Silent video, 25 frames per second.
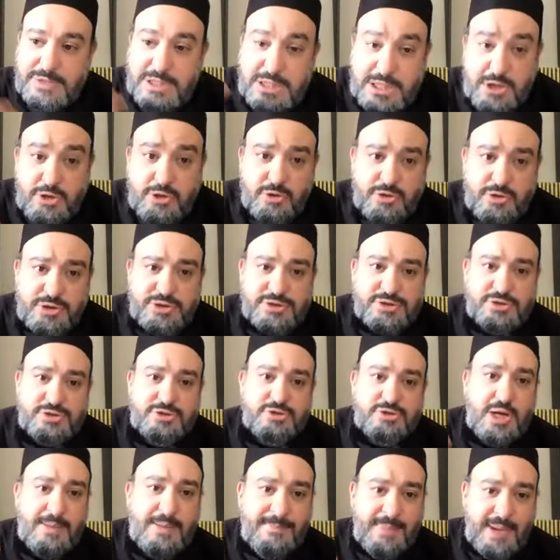eagerness
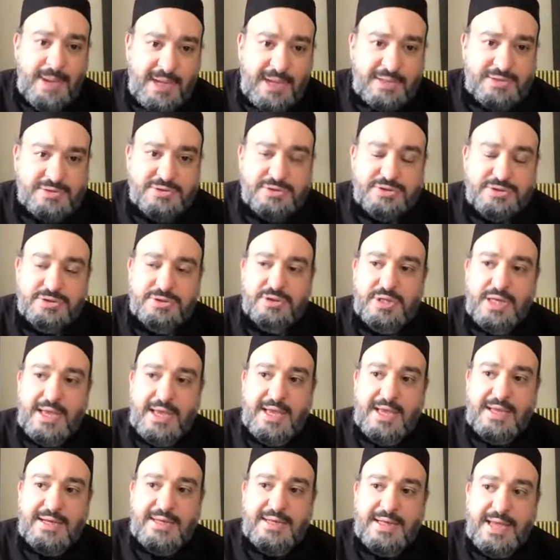to amass
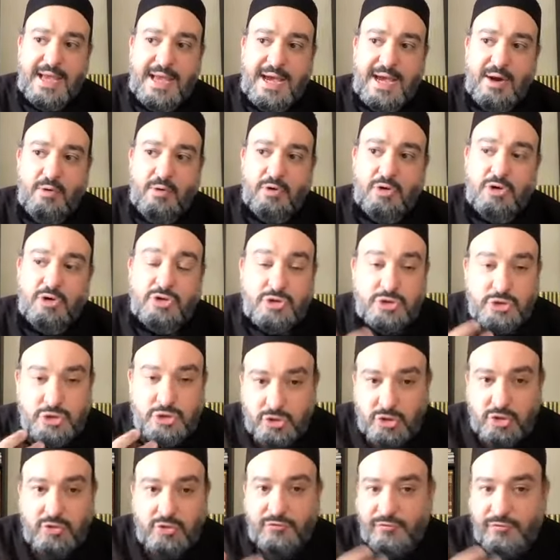and our
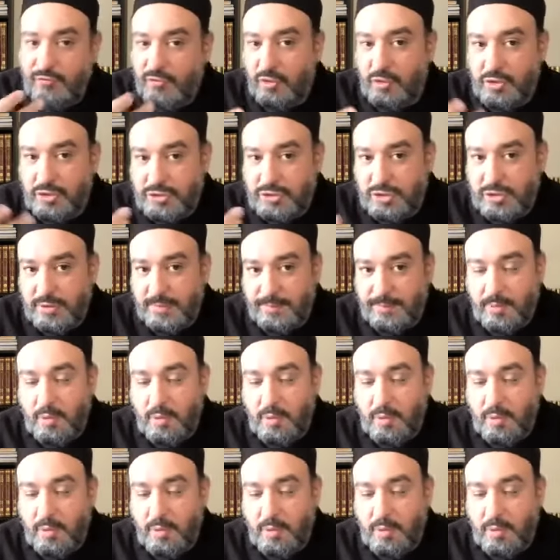concern for it to the